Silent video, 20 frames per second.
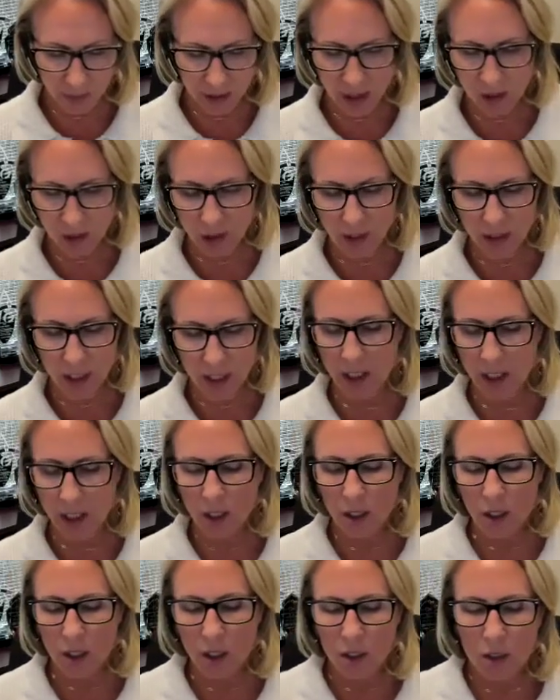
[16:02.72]
let me touch on that.
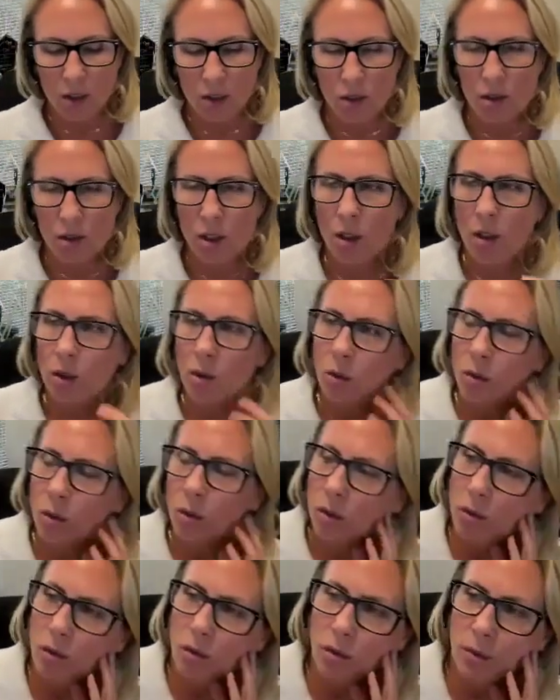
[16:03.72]

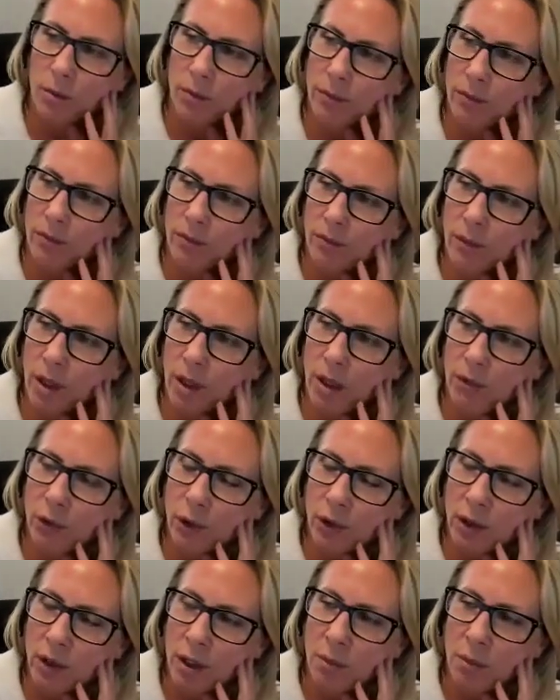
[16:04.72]
So if
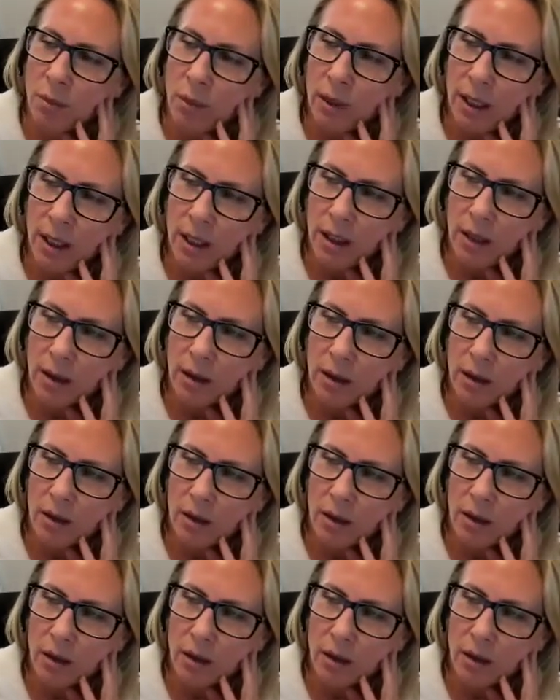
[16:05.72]
you're going to be